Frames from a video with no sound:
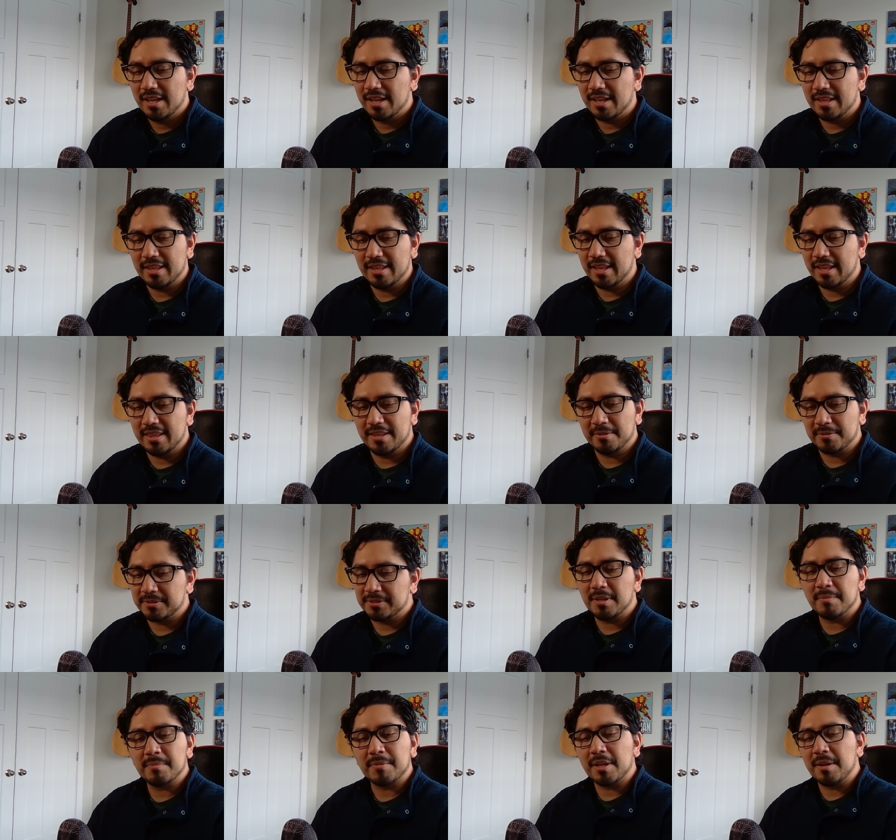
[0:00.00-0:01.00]
There was
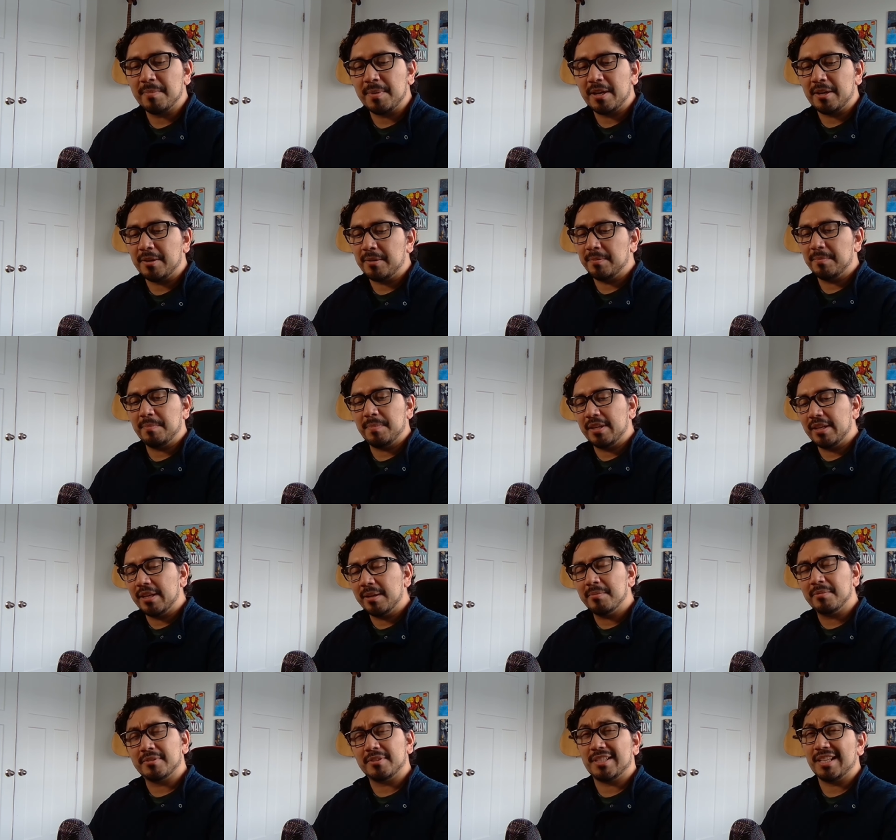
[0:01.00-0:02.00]
something about being
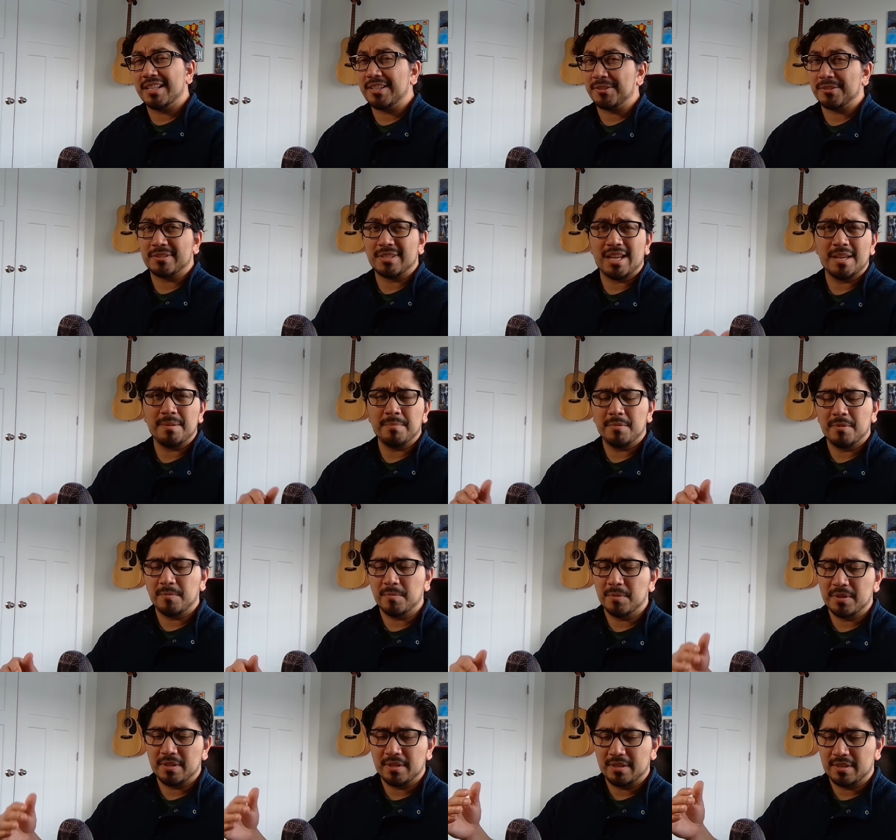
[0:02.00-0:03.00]
able to take your time
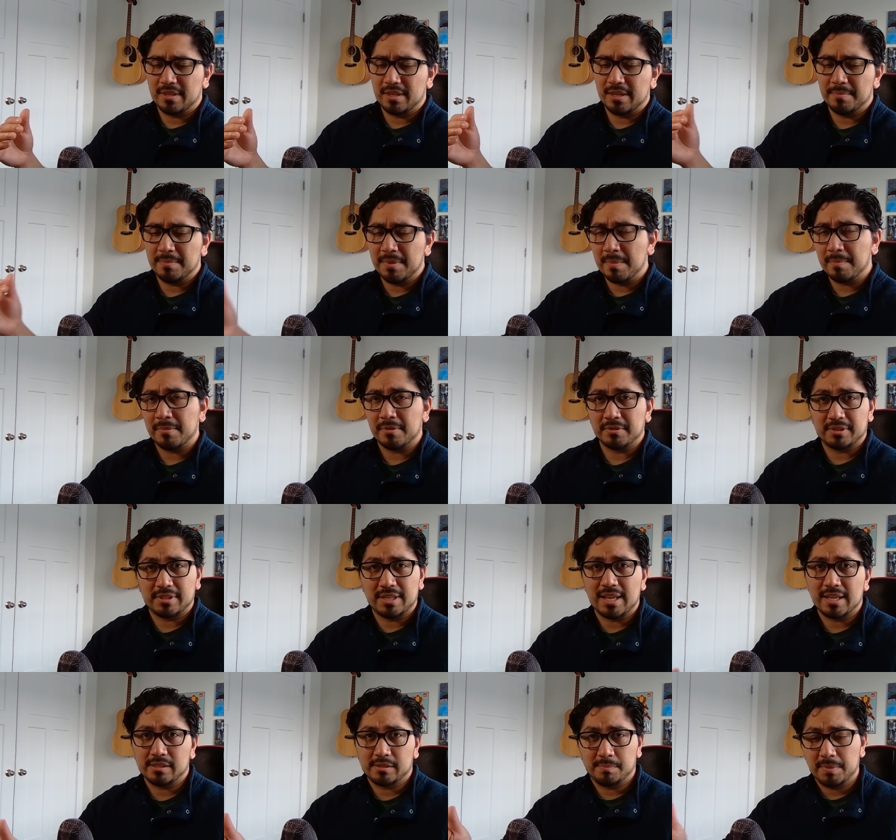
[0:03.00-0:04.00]
with a member
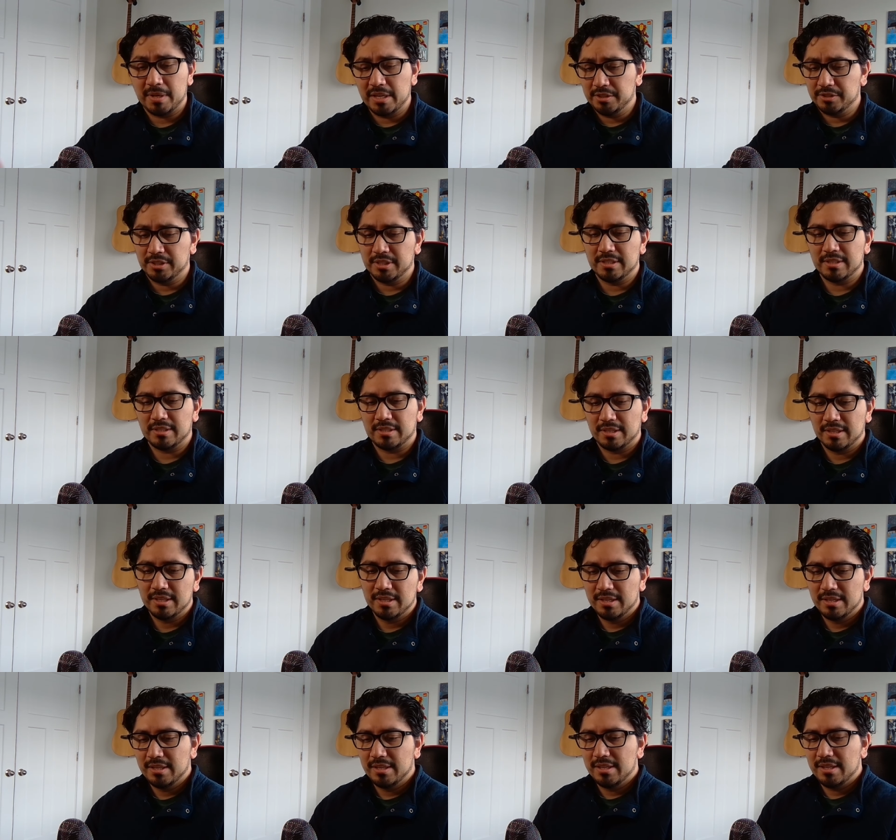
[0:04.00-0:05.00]
slash patient
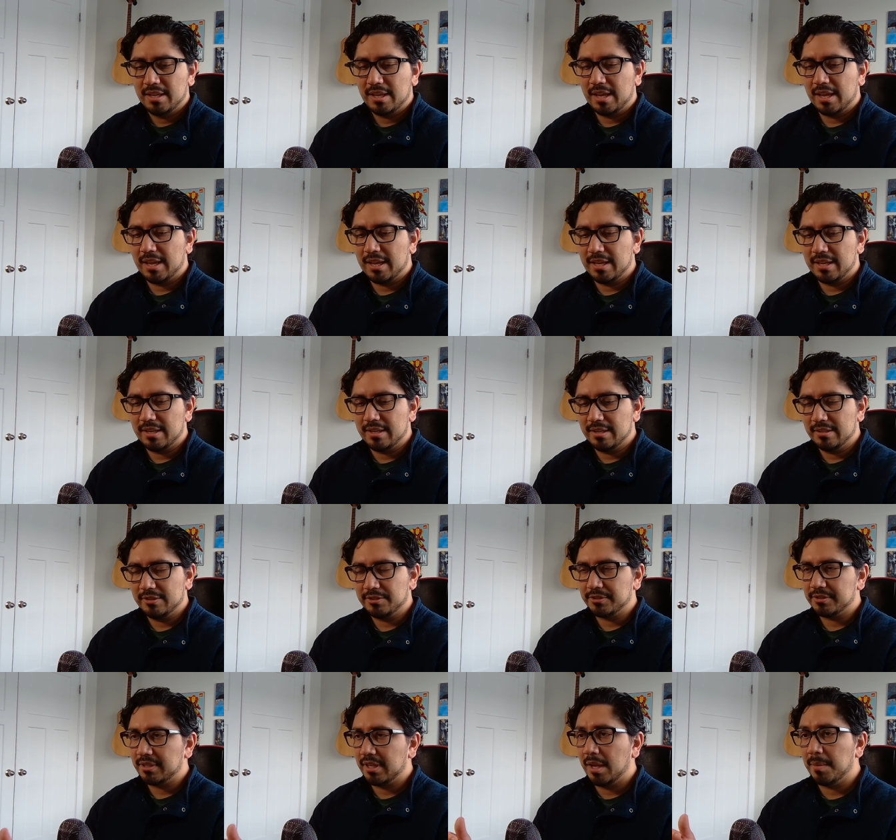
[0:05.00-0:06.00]
and
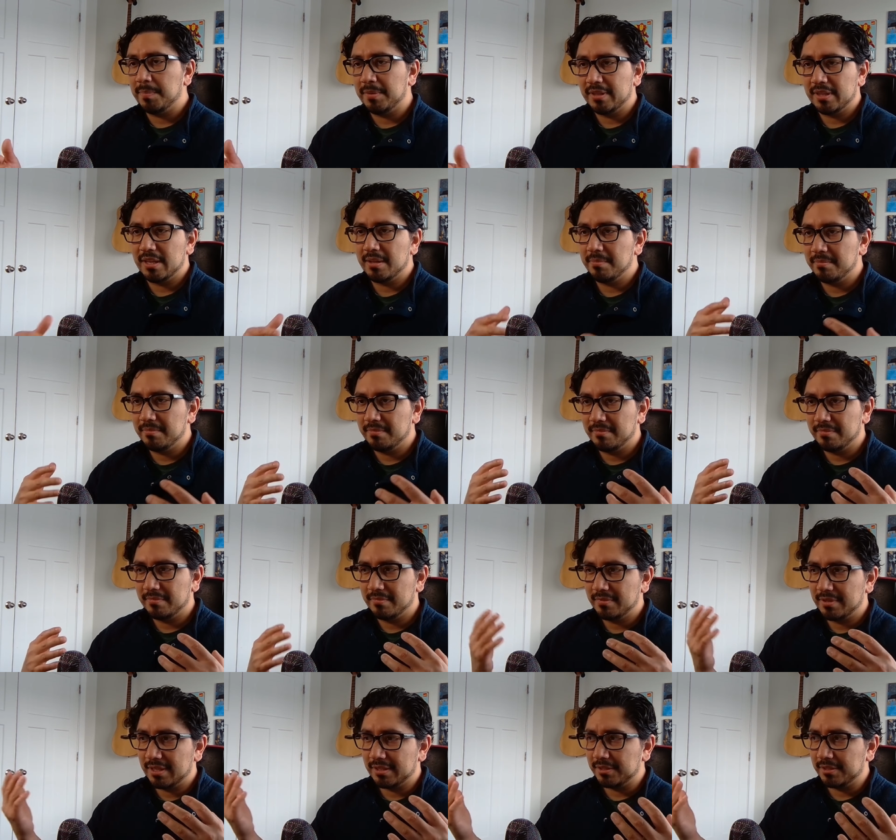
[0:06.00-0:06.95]
just helping them get